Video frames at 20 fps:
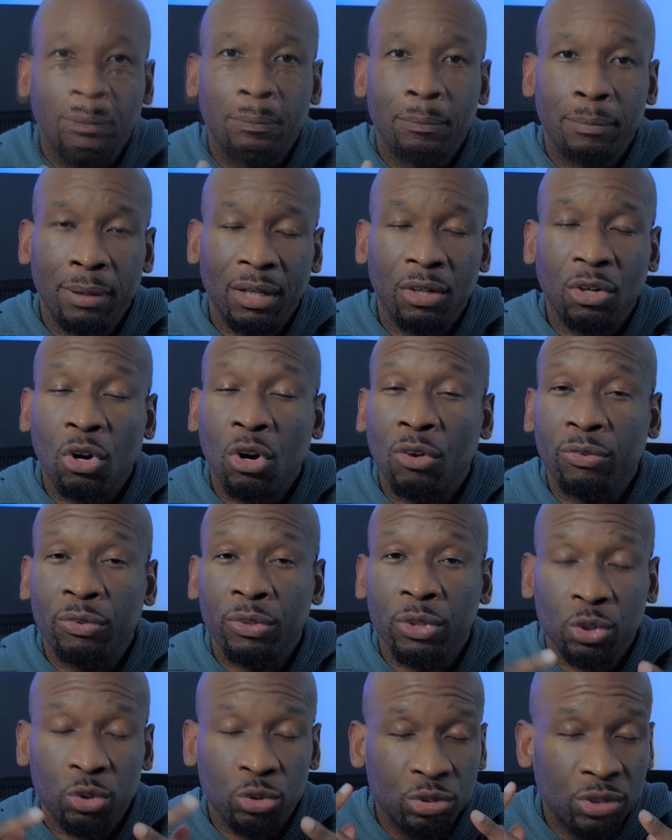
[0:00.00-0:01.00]
but
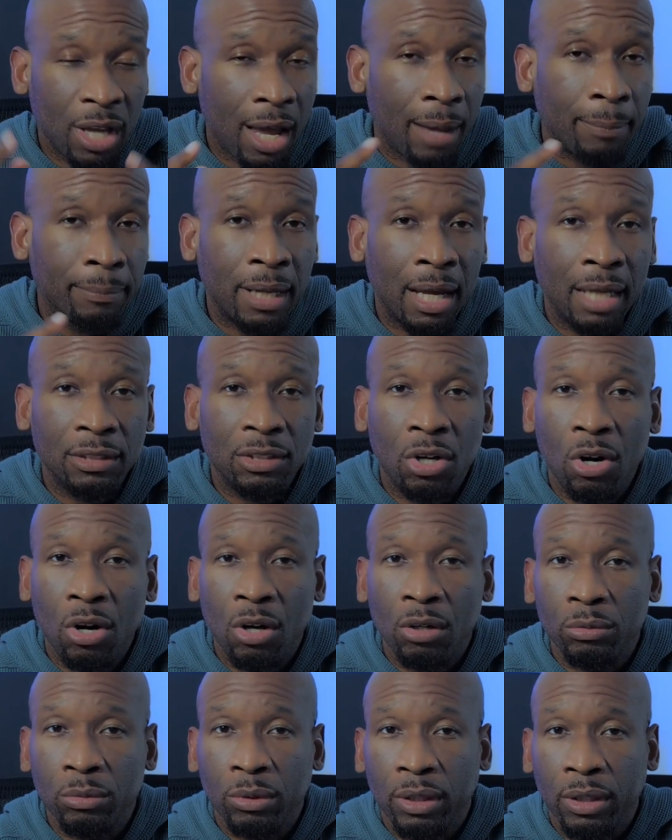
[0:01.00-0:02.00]
offering you top-notch
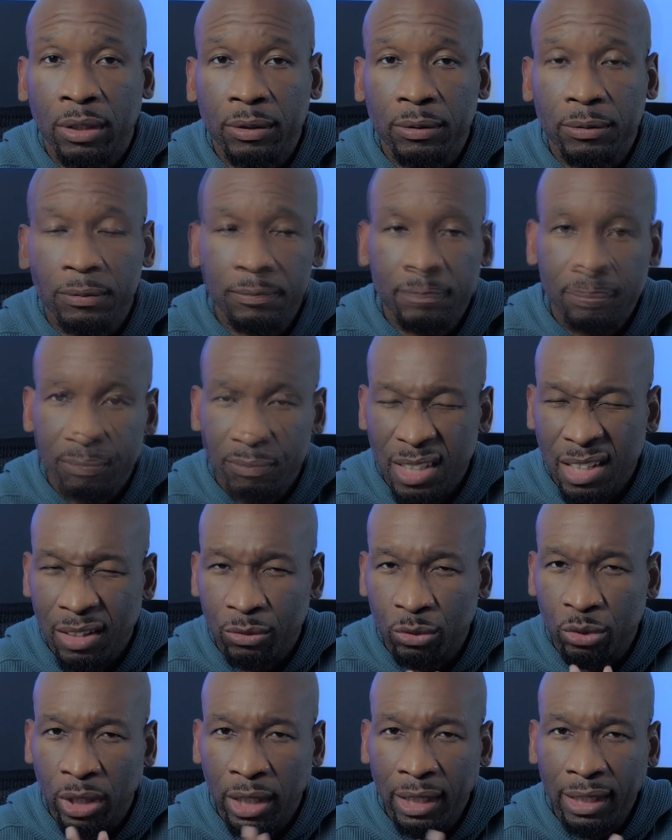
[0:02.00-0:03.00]
hardware. They
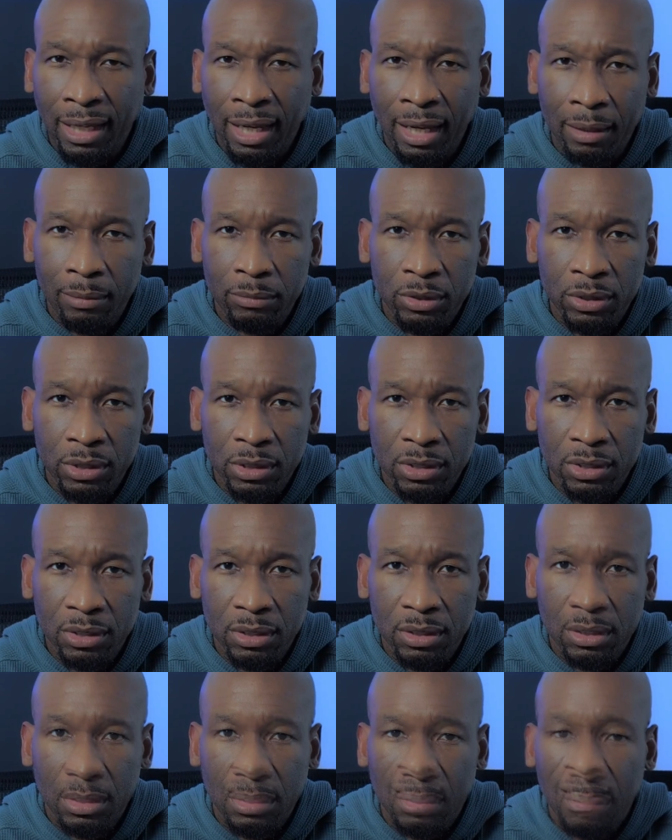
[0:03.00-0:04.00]
have great cameras,
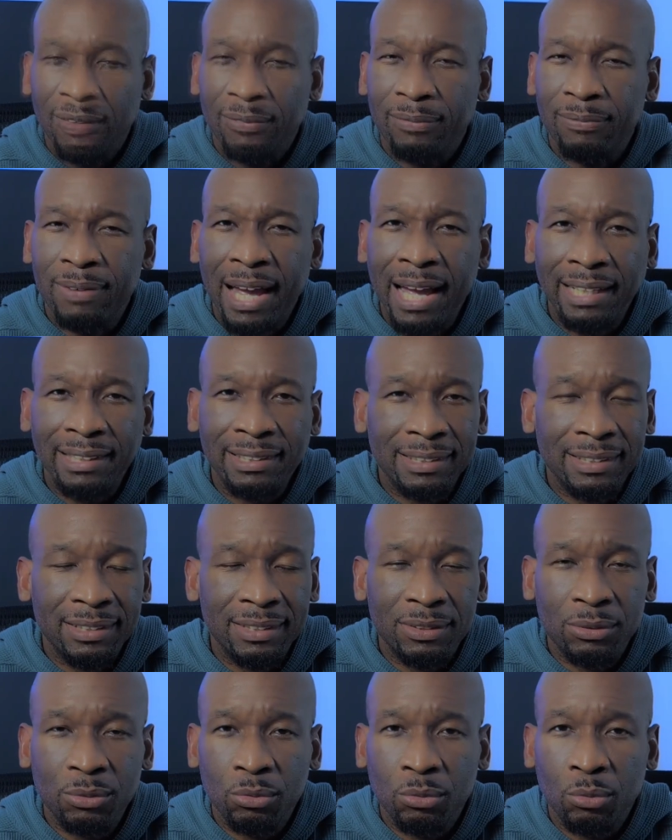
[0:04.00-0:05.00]
the
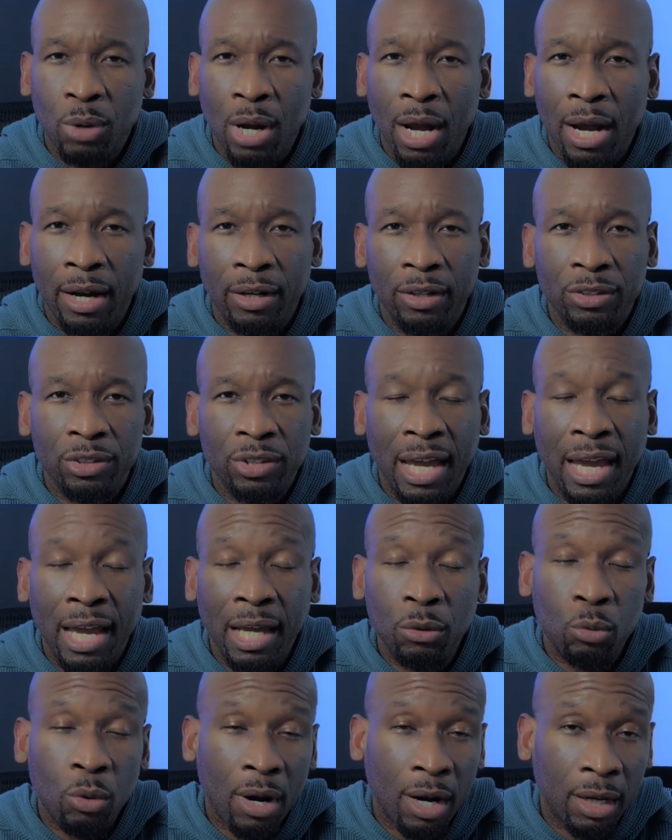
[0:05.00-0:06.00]
fastest wired
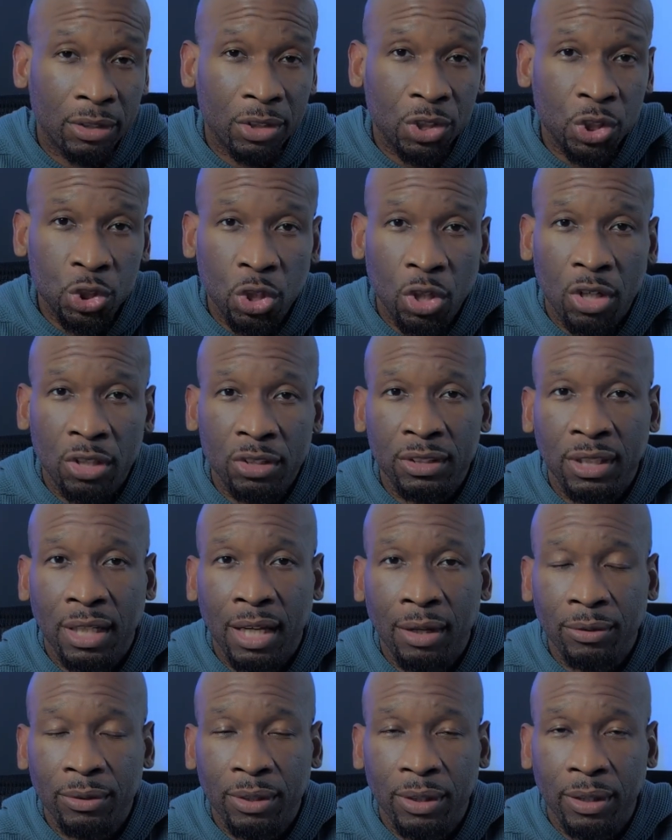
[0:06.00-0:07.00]
and wireless charging
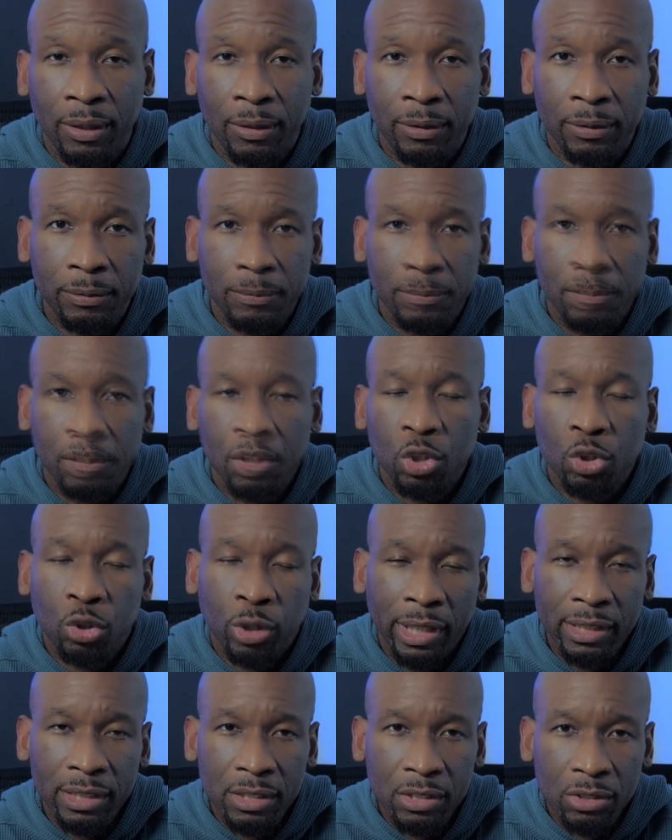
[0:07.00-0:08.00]
out there, a
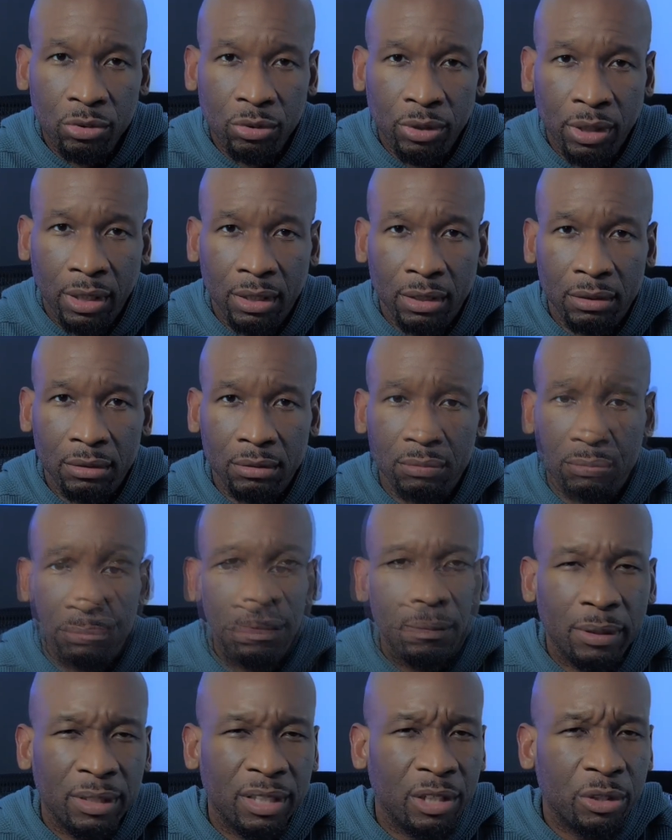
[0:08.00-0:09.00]
great screen,
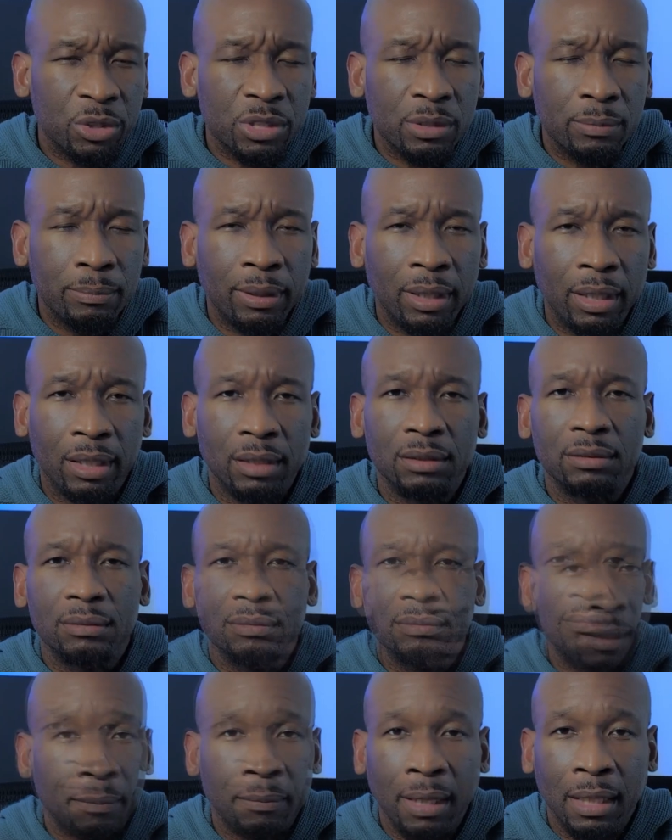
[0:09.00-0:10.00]
but there's a but.
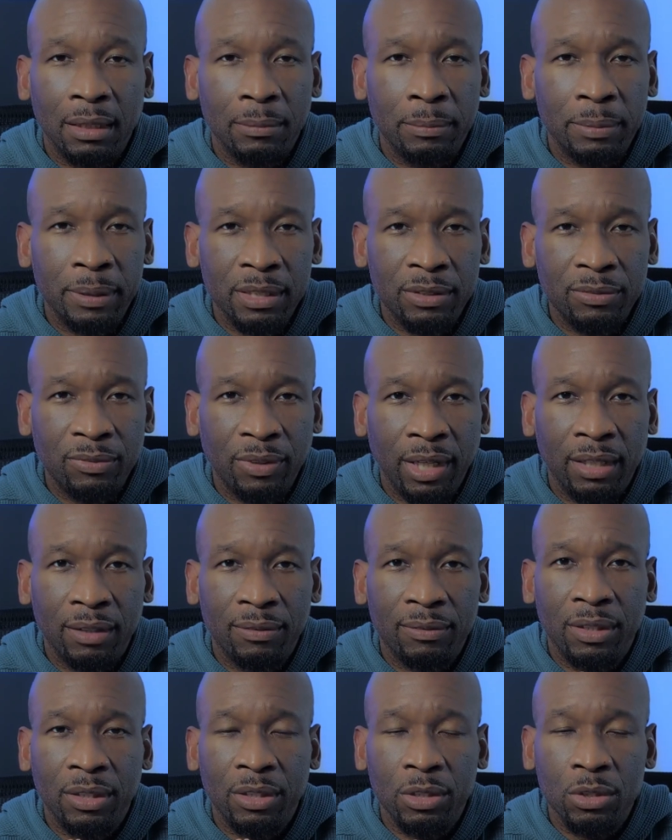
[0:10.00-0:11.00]
I'm not the biggest fan
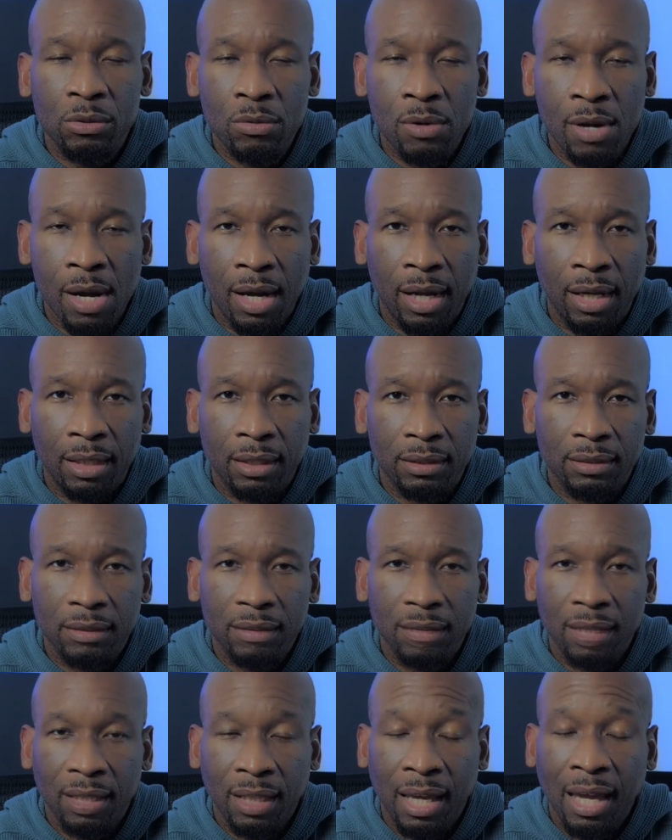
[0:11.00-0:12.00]
of their UI.
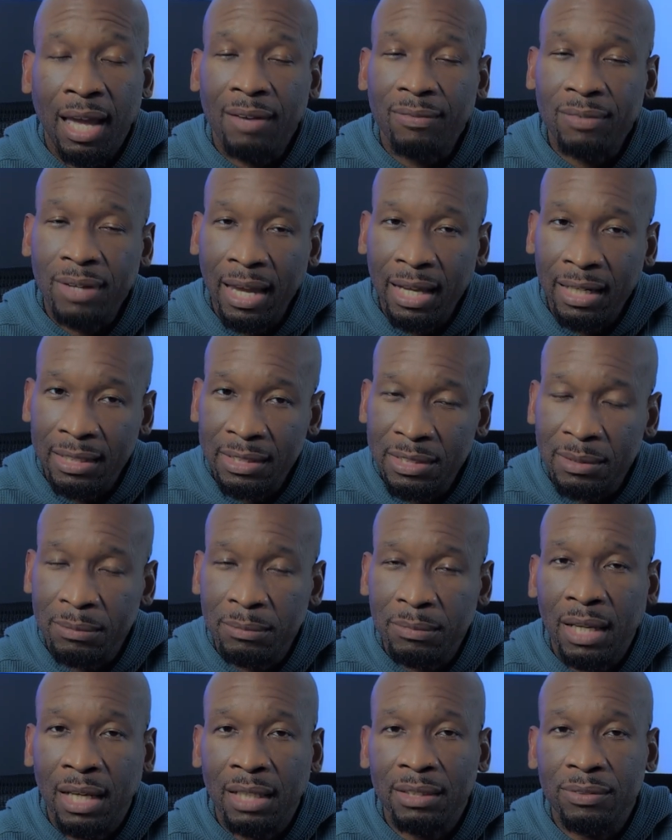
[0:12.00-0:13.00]
They have added
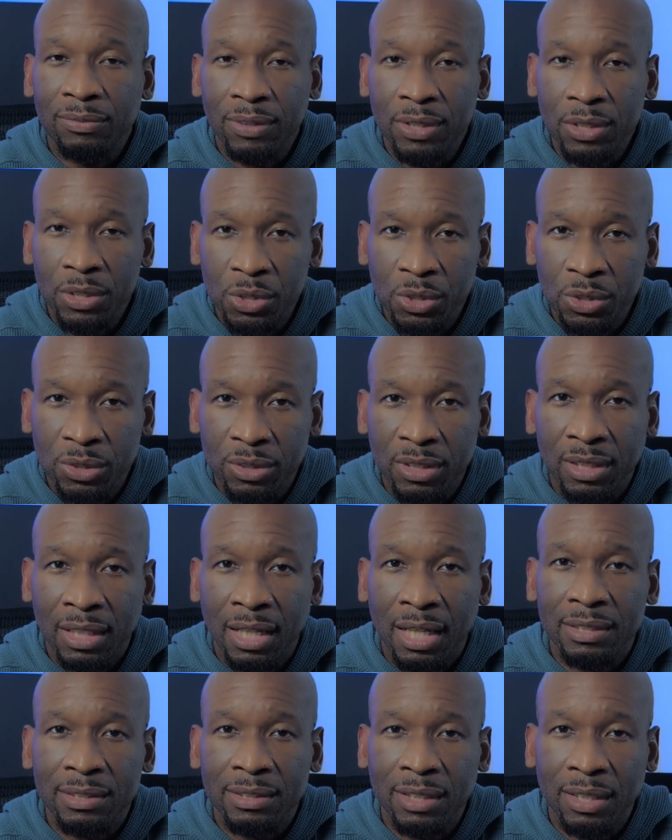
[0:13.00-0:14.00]
some nice features and
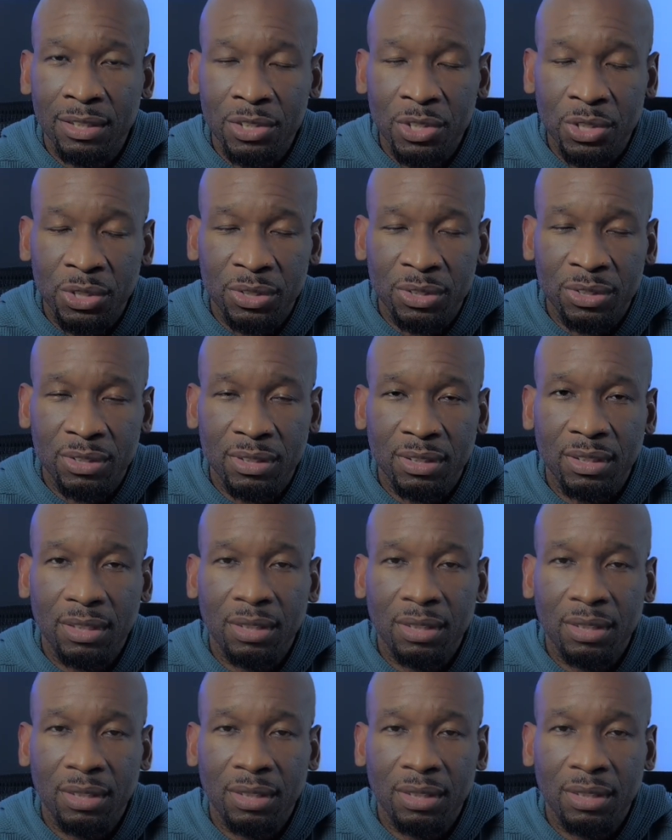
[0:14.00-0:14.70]
nice touches,